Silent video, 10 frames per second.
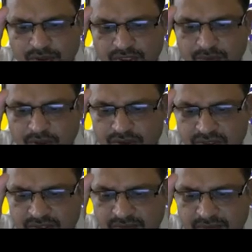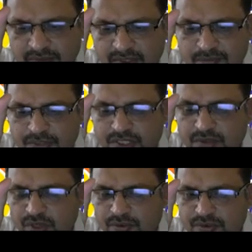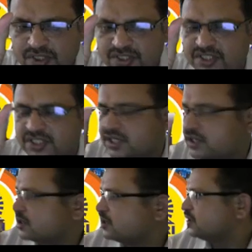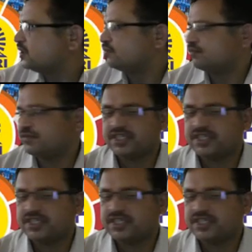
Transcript: Therefore, always remember B you have to consider. B is